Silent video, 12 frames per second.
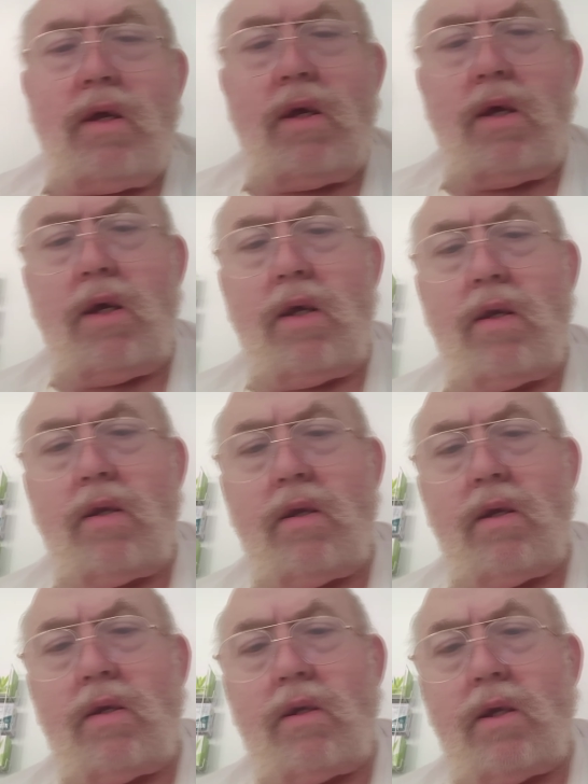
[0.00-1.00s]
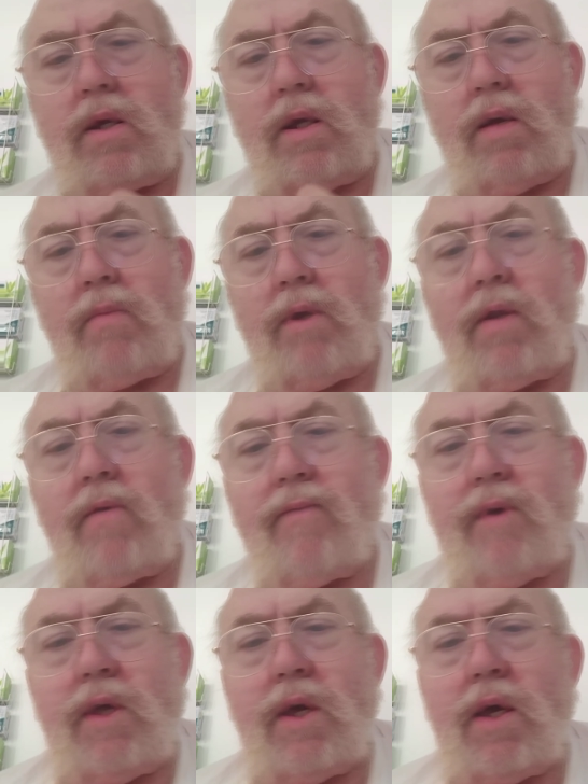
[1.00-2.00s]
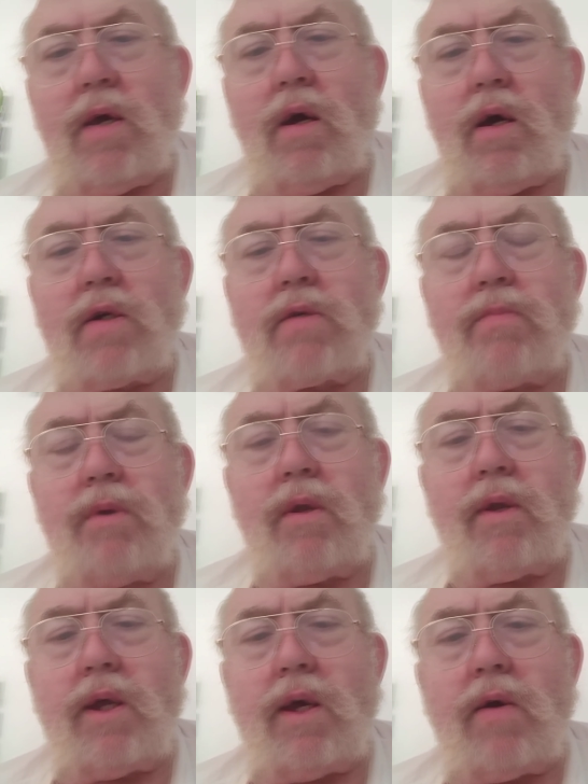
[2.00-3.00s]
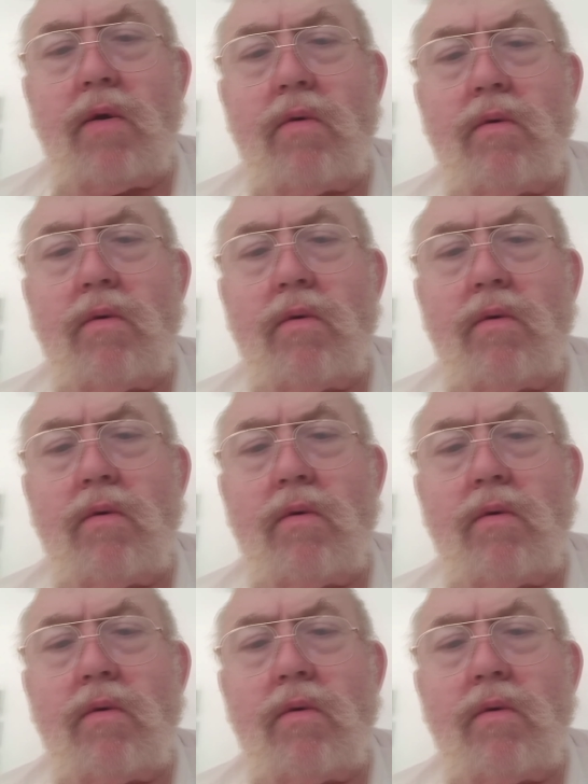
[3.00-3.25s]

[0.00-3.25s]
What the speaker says: And I'm in the VA hospital now